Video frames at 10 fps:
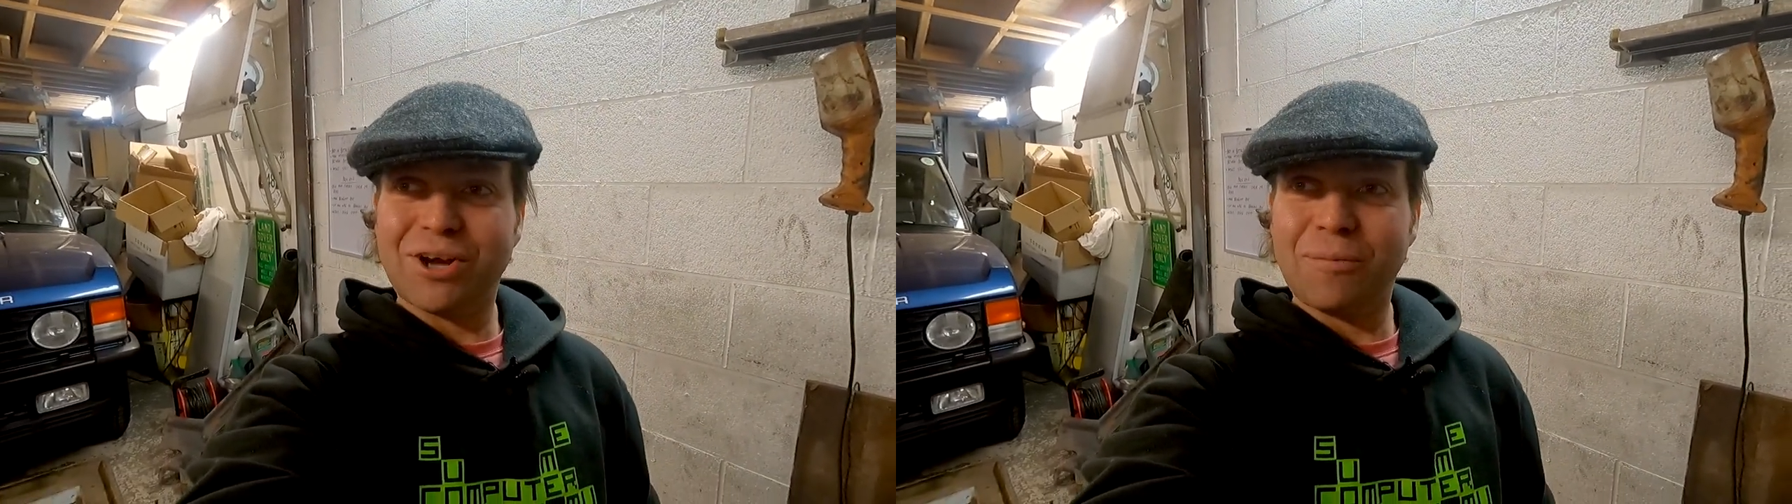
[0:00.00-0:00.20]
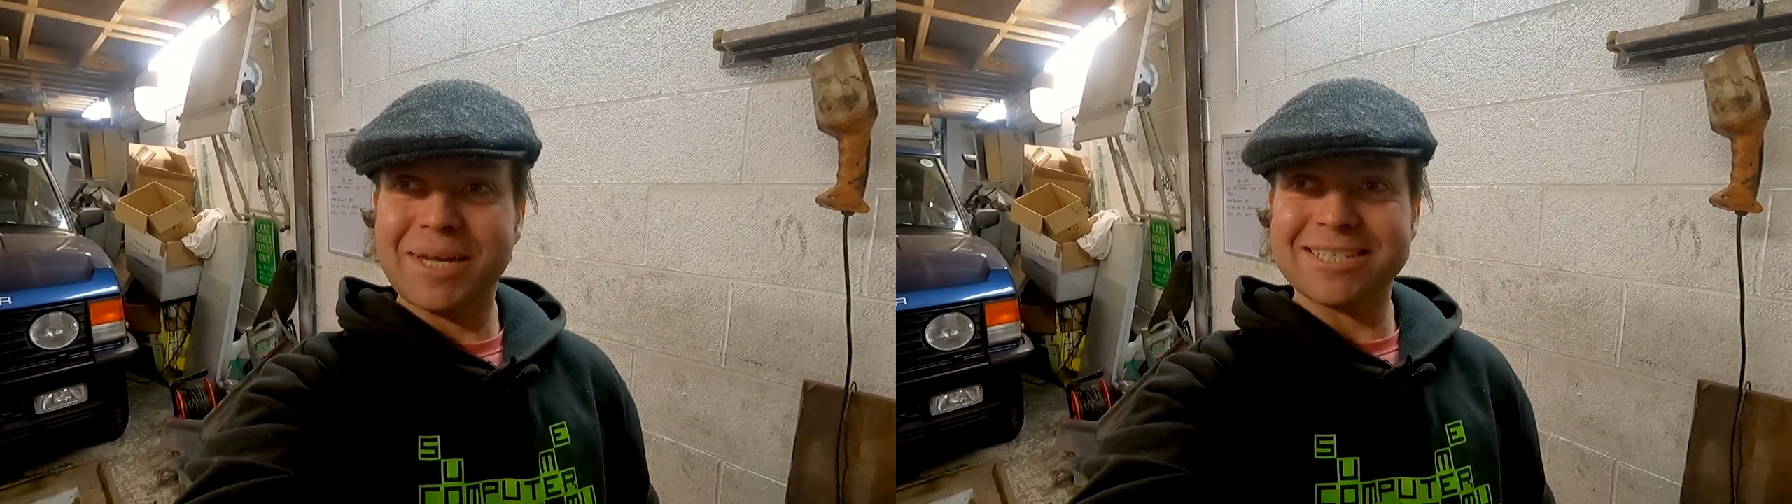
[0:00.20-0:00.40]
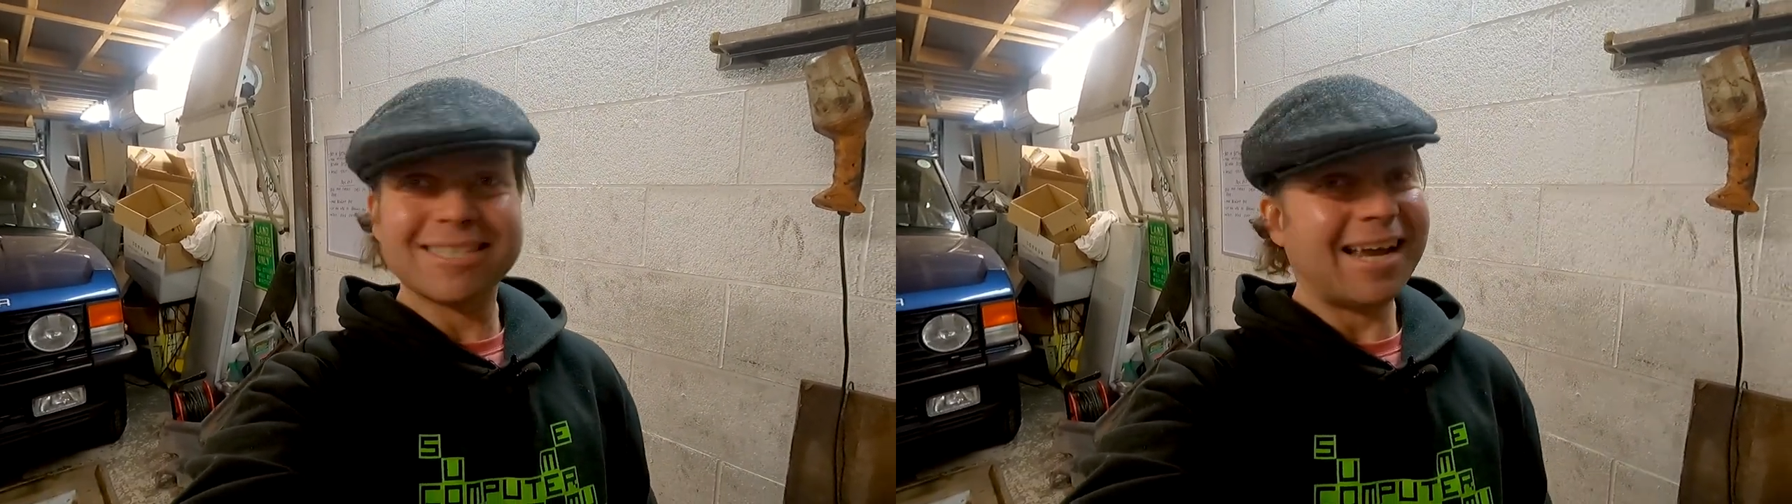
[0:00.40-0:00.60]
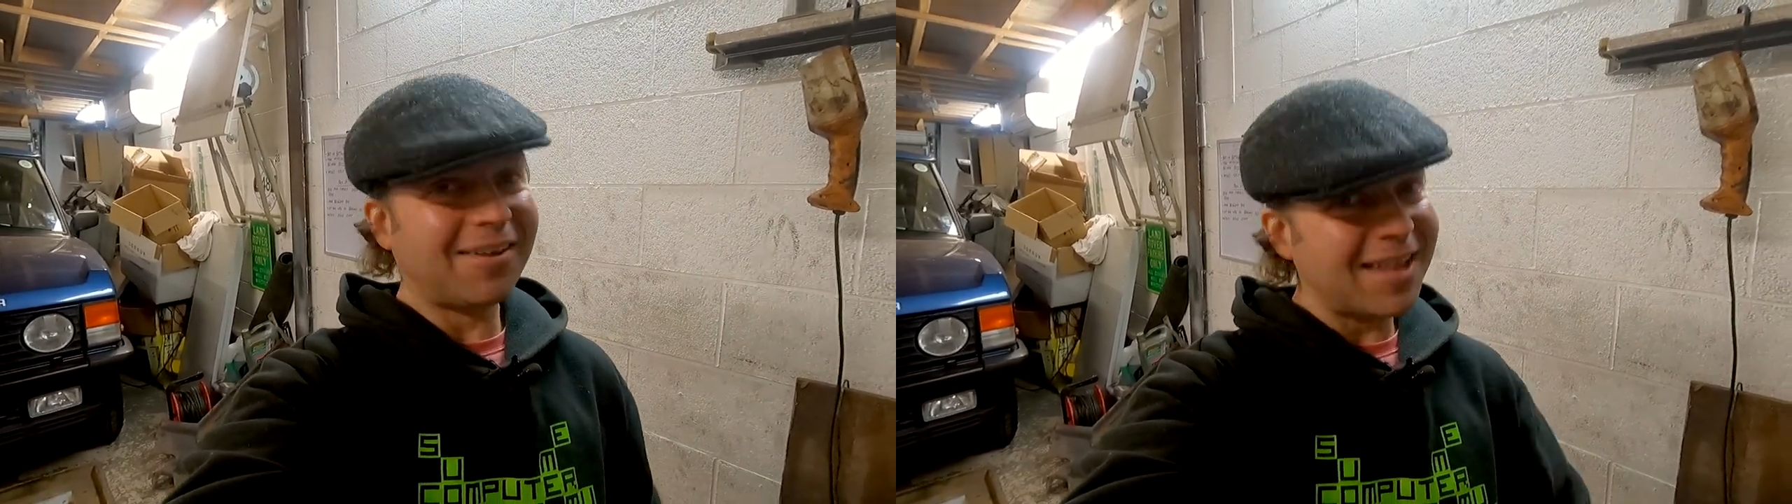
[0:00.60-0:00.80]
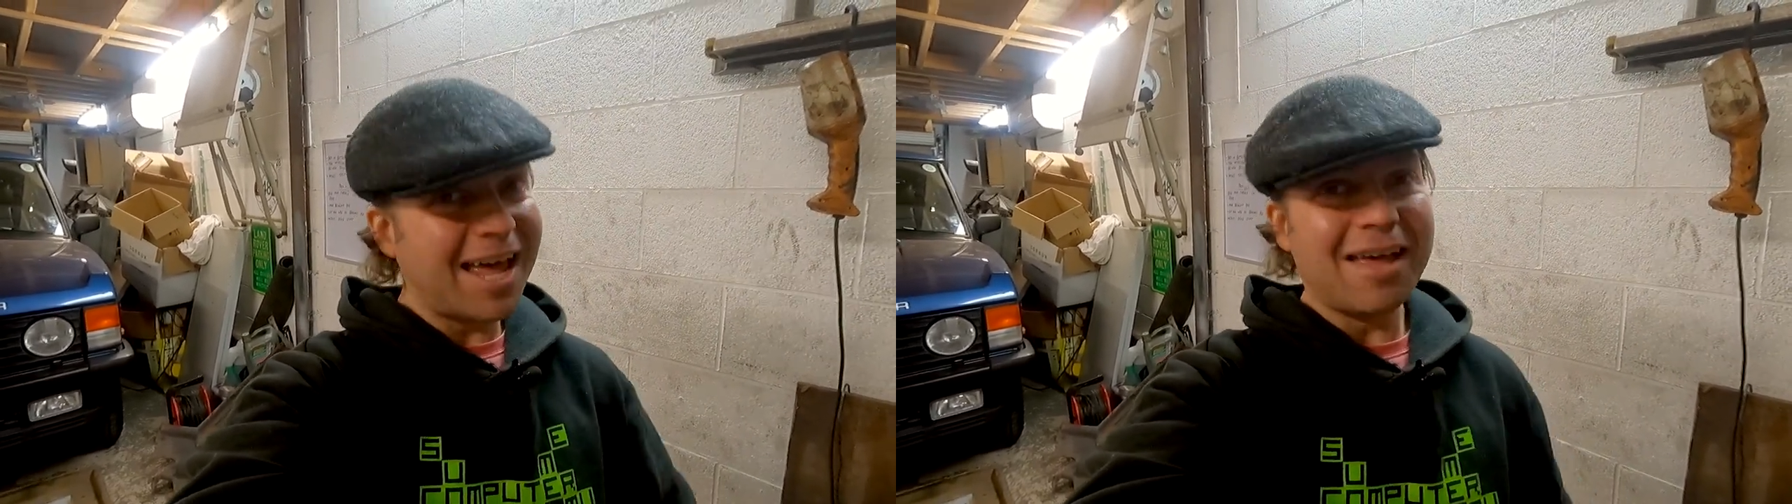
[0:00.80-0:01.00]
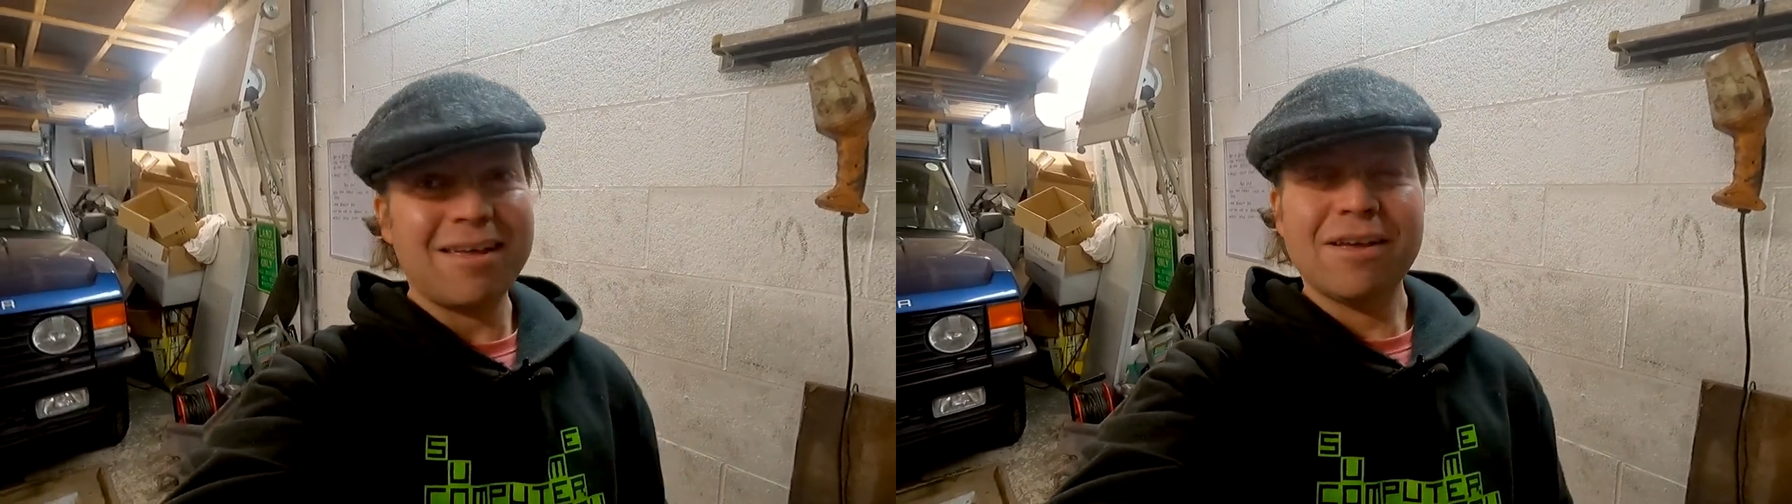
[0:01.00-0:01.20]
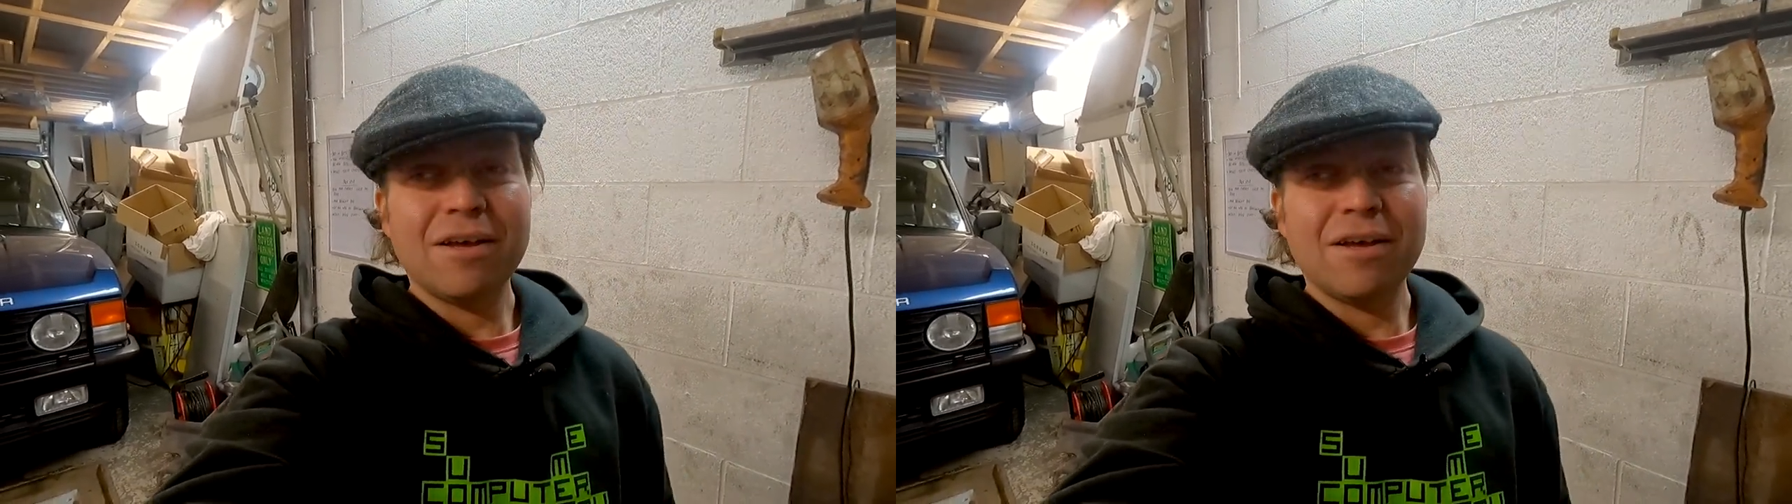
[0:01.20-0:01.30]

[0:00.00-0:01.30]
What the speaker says: comments down there.